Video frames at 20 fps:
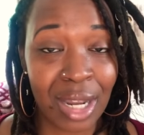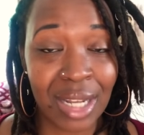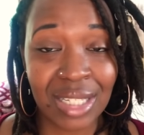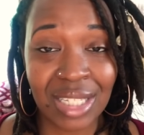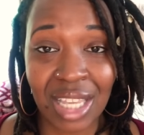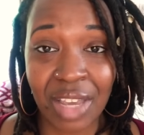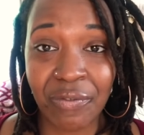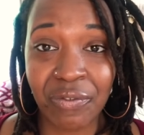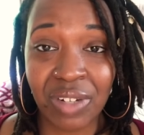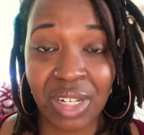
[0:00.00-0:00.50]
I
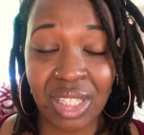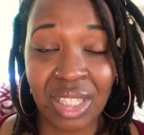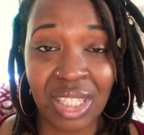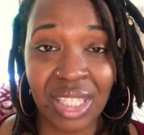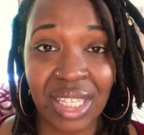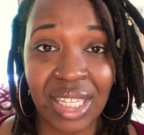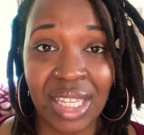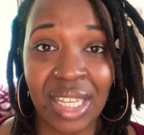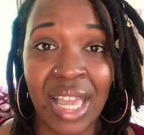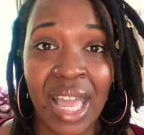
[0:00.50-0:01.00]

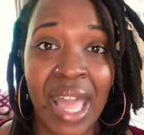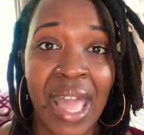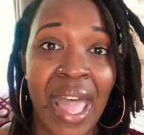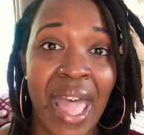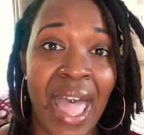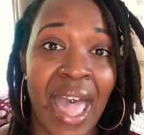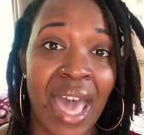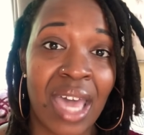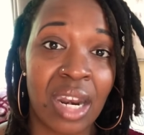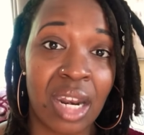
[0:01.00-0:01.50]
definitely
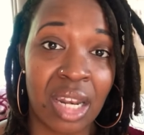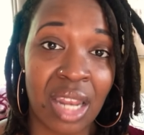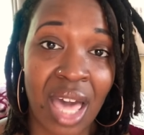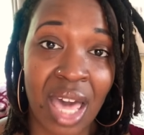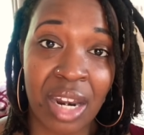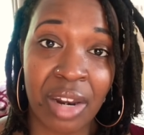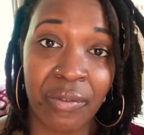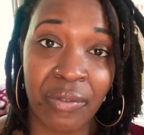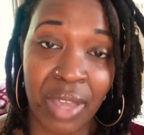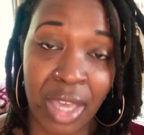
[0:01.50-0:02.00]
had a
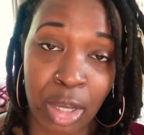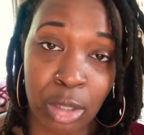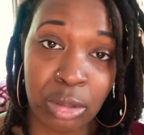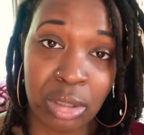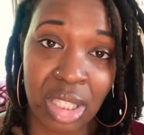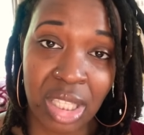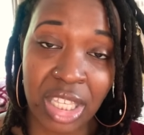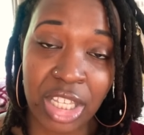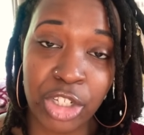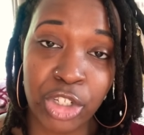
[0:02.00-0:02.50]
lot of
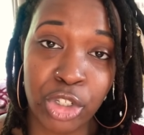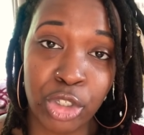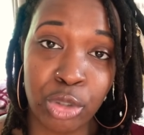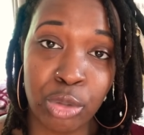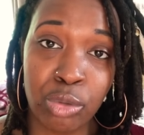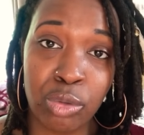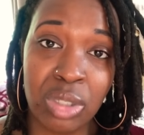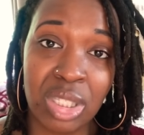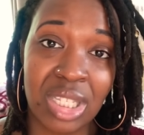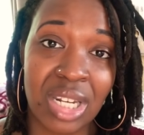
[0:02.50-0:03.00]
health
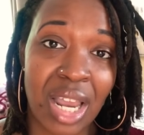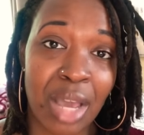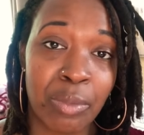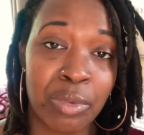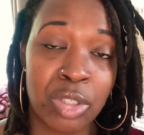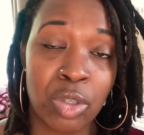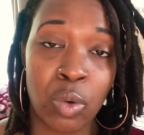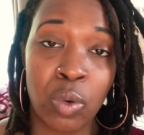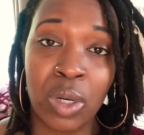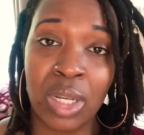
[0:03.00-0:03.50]
issues and I
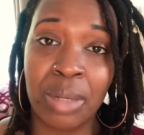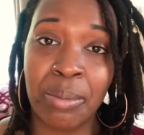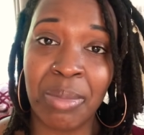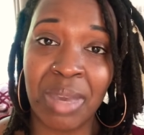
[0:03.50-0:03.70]
was on